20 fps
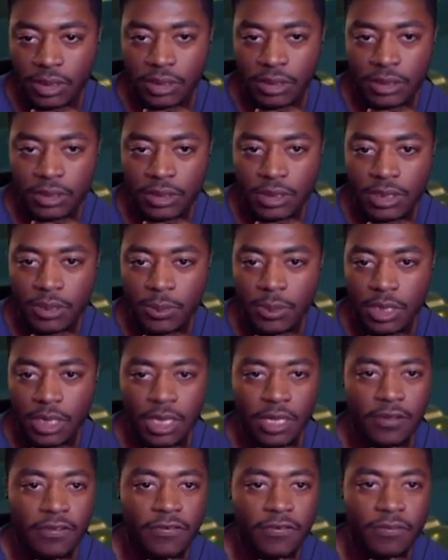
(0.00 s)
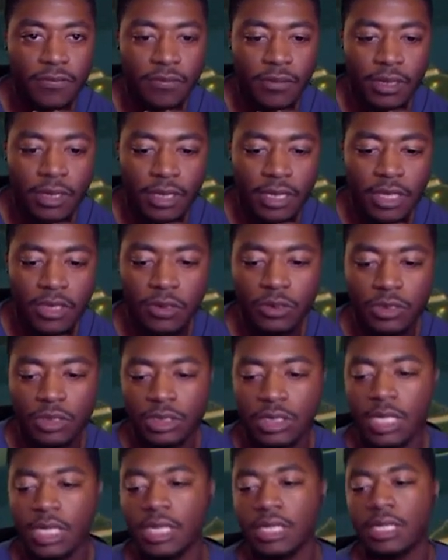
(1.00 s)
Somebody of either
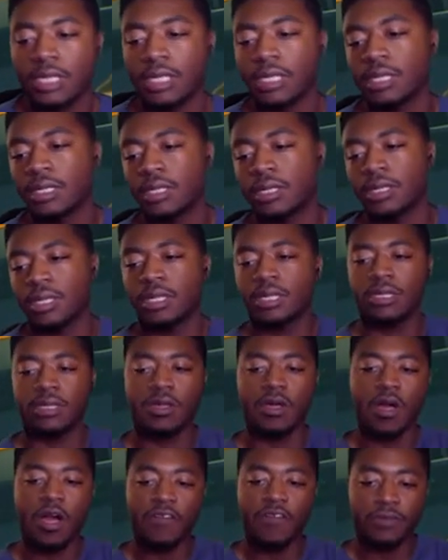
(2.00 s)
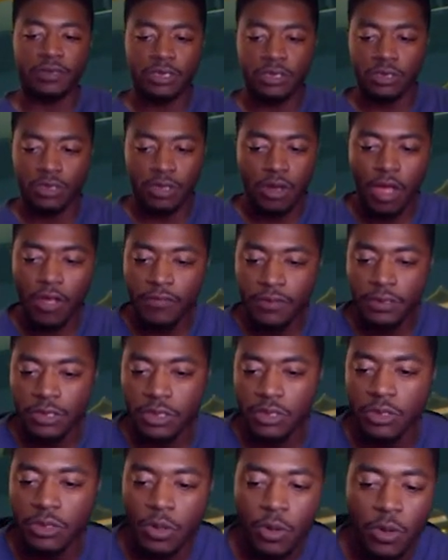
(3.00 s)
just like
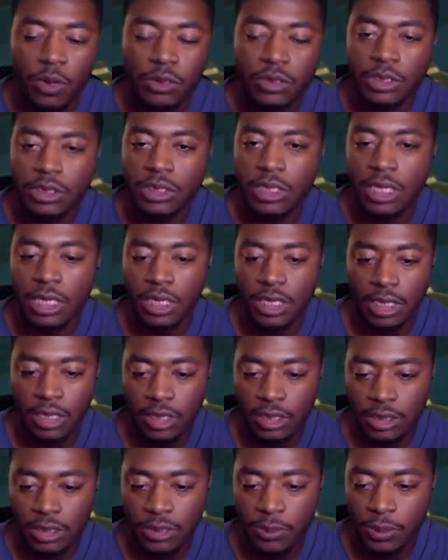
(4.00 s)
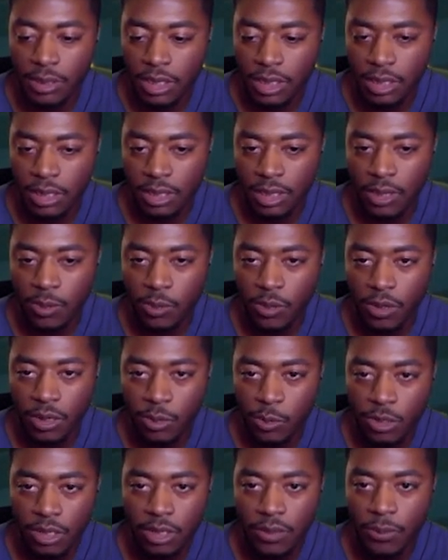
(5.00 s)
officer or just like somebody
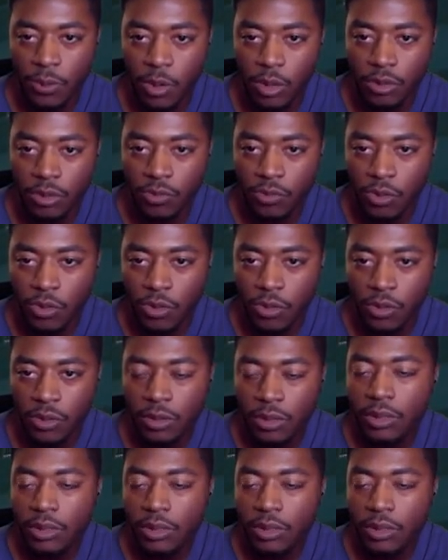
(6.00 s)
with an important role.